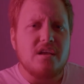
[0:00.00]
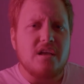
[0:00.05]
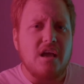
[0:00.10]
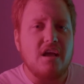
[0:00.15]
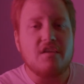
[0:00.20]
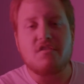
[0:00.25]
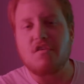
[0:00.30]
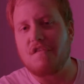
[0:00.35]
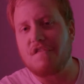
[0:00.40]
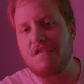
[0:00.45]

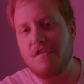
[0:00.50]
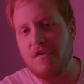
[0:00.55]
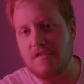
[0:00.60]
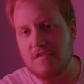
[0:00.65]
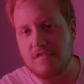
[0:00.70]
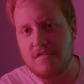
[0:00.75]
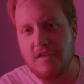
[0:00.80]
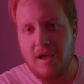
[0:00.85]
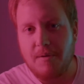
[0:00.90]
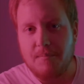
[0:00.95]
It's our
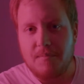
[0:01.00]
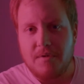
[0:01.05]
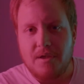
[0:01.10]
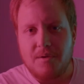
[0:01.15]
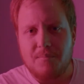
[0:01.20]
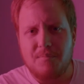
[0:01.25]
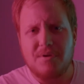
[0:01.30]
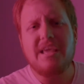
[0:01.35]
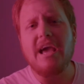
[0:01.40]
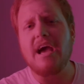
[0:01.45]
first step.
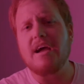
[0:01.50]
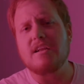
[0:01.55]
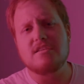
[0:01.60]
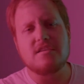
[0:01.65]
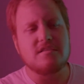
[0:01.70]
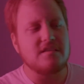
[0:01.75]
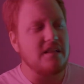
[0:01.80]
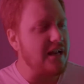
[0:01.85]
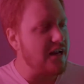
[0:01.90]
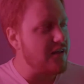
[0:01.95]
But yeah,
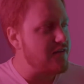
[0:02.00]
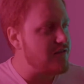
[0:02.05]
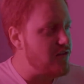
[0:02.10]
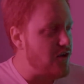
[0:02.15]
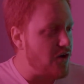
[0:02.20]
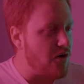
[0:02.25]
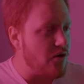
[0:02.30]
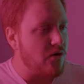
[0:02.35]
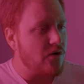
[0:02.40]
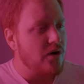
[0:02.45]
just let us
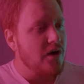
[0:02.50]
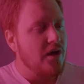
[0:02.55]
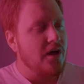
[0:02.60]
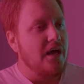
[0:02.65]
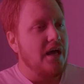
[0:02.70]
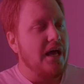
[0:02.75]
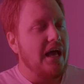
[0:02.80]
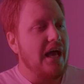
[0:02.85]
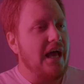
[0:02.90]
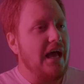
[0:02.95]
know,
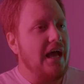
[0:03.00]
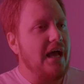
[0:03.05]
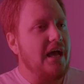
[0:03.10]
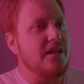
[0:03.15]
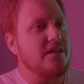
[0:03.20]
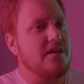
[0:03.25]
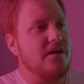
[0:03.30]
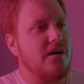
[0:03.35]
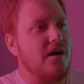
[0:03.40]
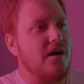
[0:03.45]
and